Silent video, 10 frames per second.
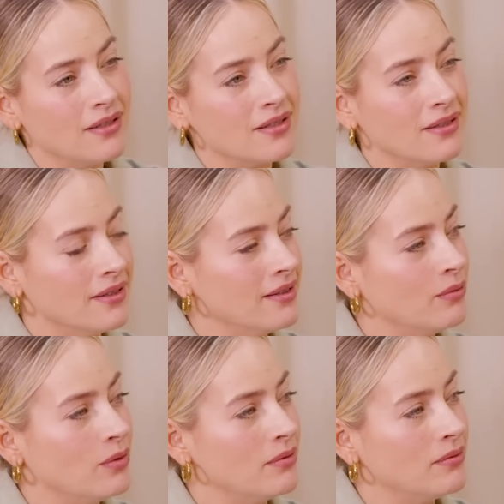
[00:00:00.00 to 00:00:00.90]
So
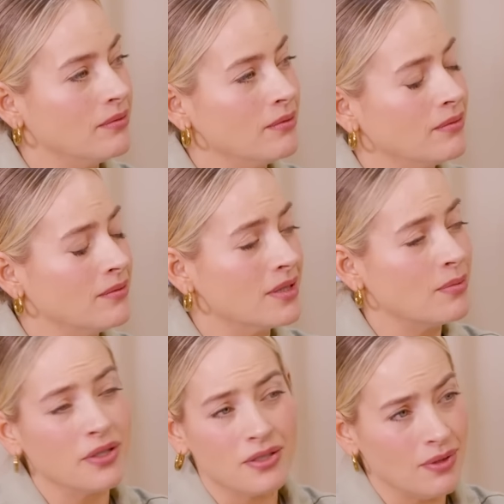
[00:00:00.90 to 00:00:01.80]
what was
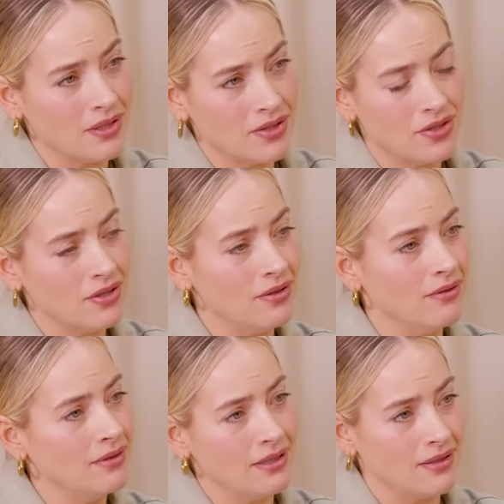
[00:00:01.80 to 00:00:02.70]
supposed to be a
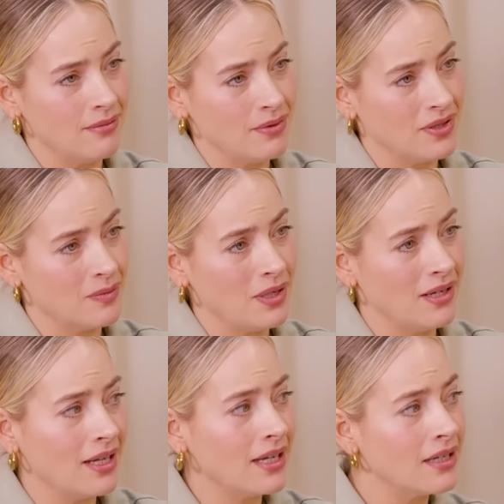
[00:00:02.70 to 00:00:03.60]
stew ended up just being
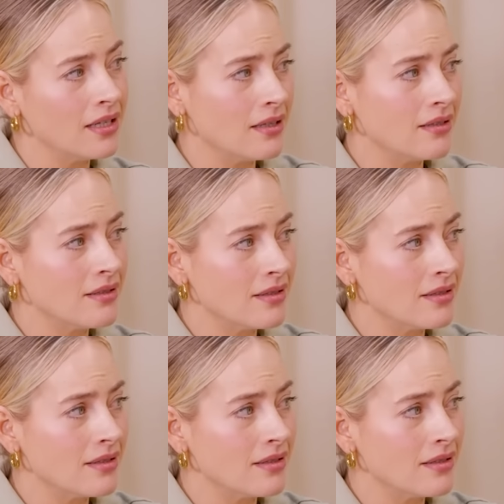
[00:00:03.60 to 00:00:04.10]
like a